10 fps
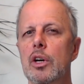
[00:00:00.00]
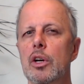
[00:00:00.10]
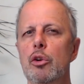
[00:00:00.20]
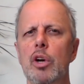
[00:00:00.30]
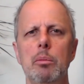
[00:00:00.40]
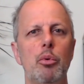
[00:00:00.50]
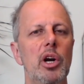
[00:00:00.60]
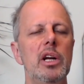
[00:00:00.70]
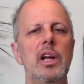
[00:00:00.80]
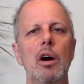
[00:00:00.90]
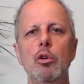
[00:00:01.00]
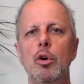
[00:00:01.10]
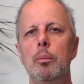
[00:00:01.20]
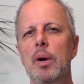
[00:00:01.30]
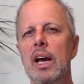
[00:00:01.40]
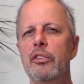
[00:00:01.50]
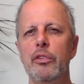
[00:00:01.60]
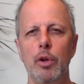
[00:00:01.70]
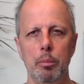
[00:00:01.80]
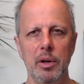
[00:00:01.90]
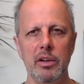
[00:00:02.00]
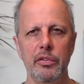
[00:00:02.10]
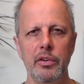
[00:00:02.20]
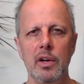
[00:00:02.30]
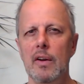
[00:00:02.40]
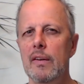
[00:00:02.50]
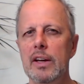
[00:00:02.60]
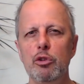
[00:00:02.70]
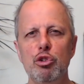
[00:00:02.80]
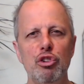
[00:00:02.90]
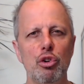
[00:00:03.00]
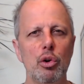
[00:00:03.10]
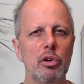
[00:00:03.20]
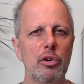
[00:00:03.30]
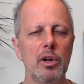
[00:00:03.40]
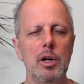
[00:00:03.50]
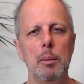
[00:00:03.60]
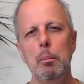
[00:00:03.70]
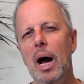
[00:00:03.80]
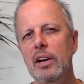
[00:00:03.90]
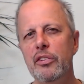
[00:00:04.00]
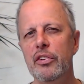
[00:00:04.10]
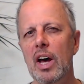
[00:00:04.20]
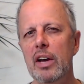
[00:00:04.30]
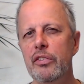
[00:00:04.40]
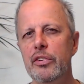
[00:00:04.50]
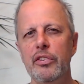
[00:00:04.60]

You can break down complex topics into shorter, bite-sized